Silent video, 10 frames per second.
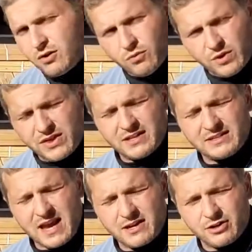with a
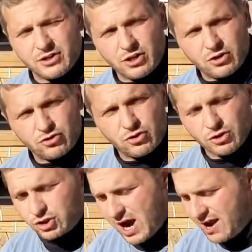standard
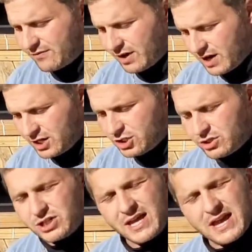screwdriver, it's
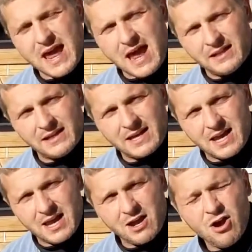usually an Allen
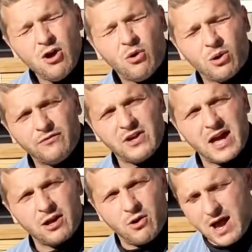key. Or if you
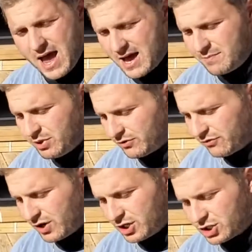got to go ahead and put
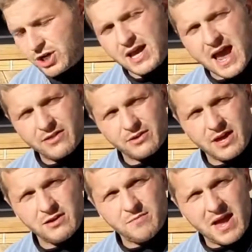furniture together
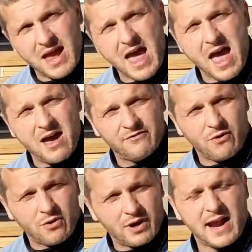that you may have,
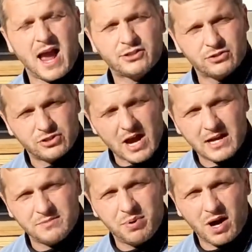or an
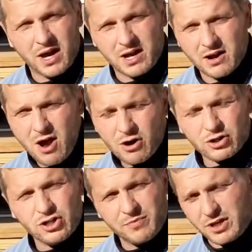exercise bike,
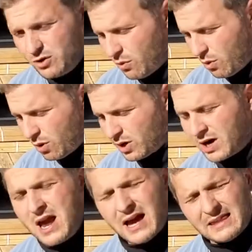or something you
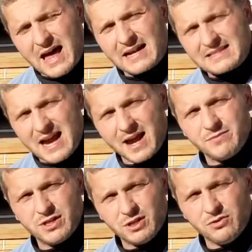order, a lot of
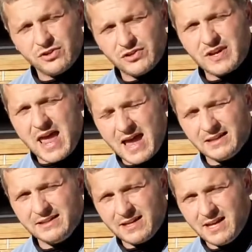times it uses an
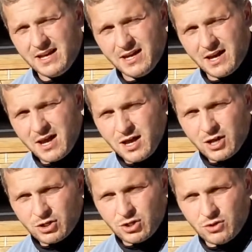Allen key
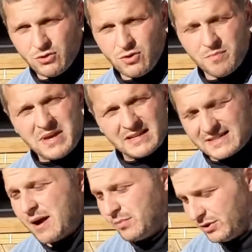to be
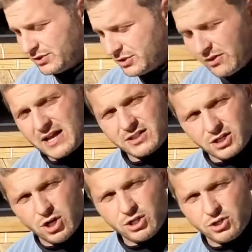assembled. So that's a
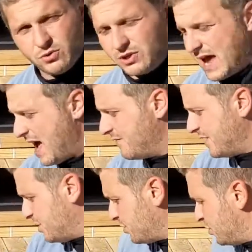good tool to have
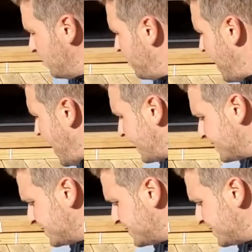in your toolbox.